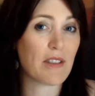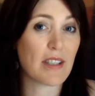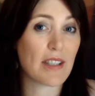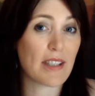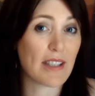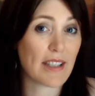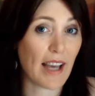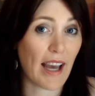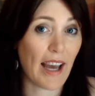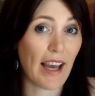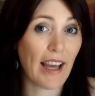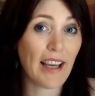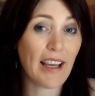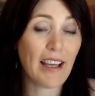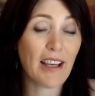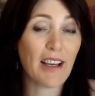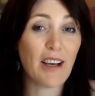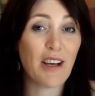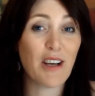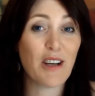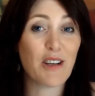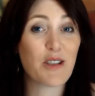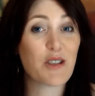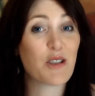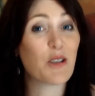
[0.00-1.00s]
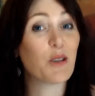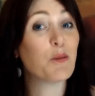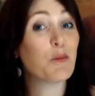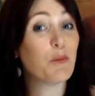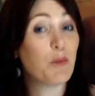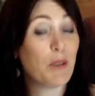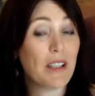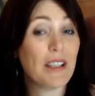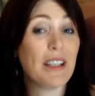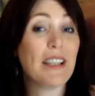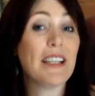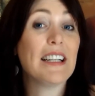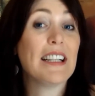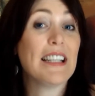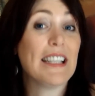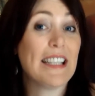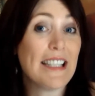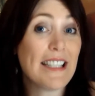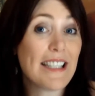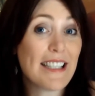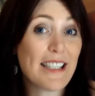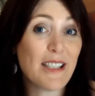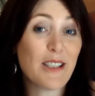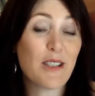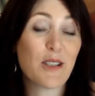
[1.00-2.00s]
to say, so really
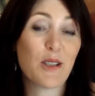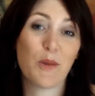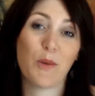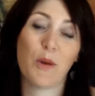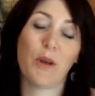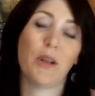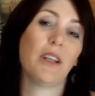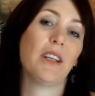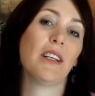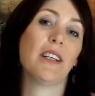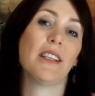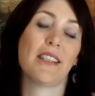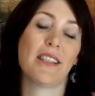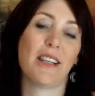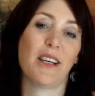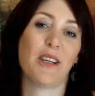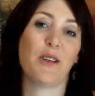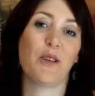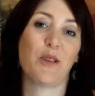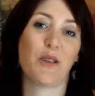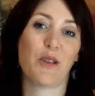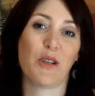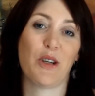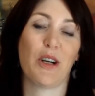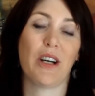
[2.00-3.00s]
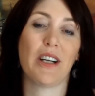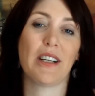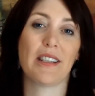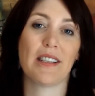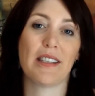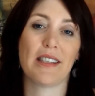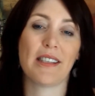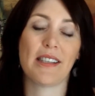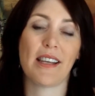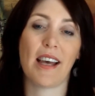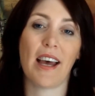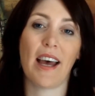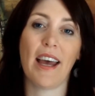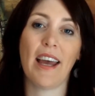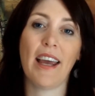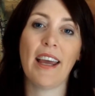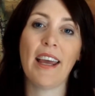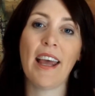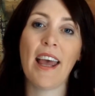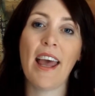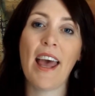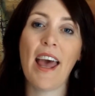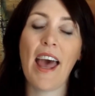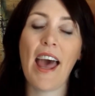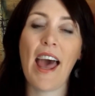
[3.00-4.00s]
listen to what it is that you're trying to say,
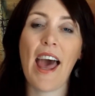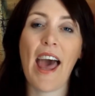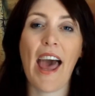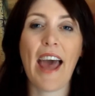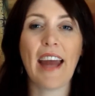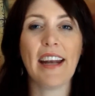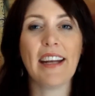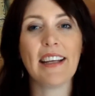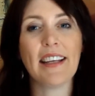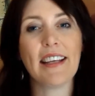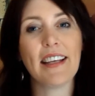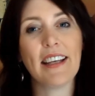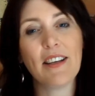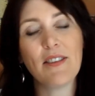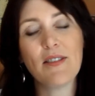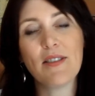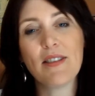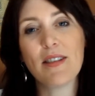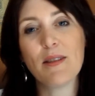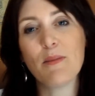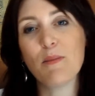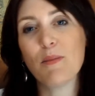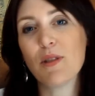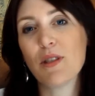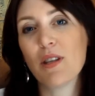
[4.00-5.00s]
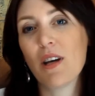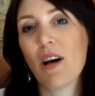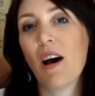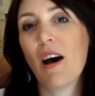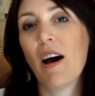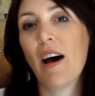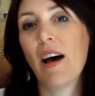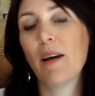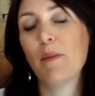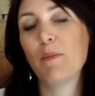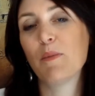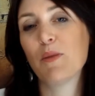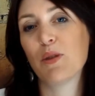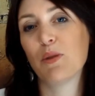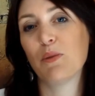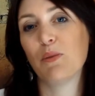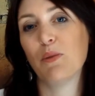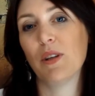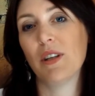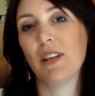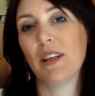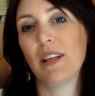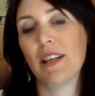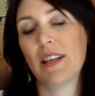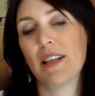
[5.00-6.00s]
and it gives them time to
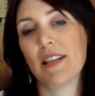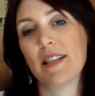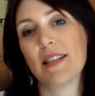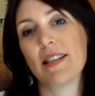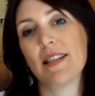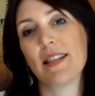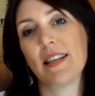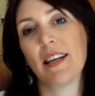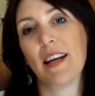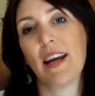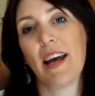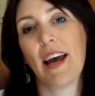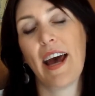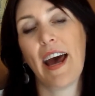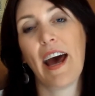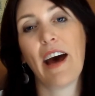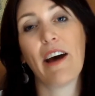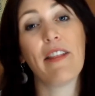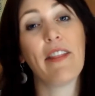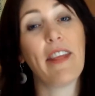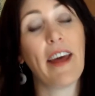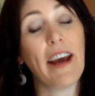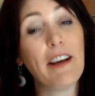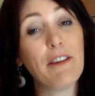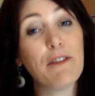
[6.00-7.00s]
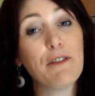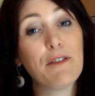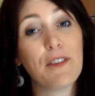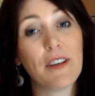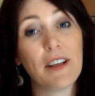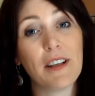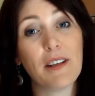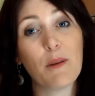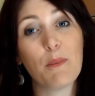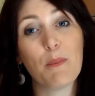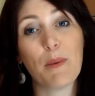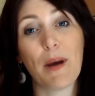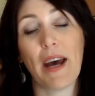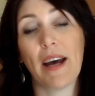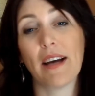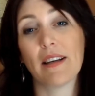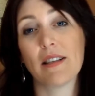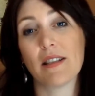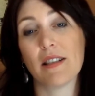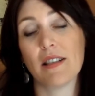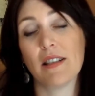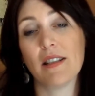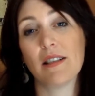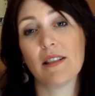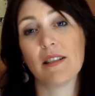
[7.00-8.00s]
really consider how they feel
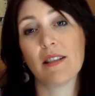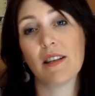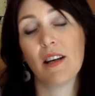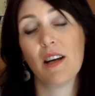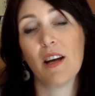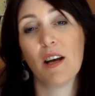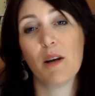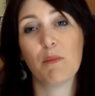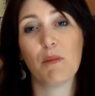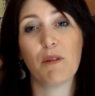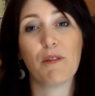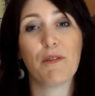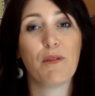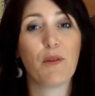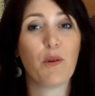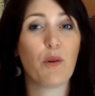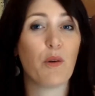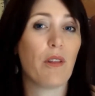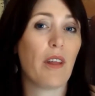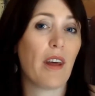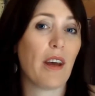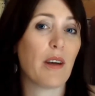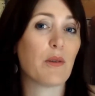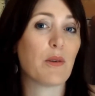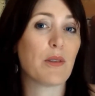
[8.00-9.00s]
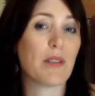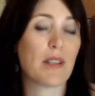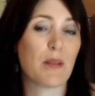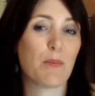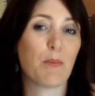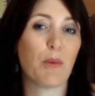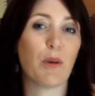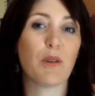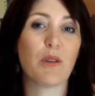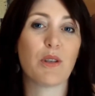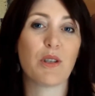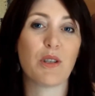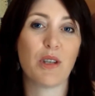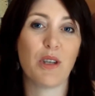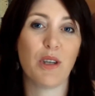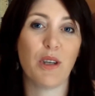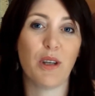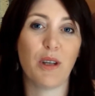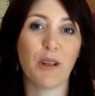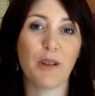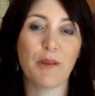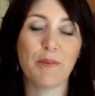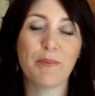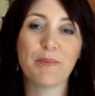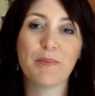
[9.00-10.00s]
about it before they respond to
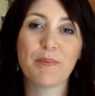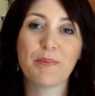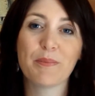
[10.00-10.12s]
you.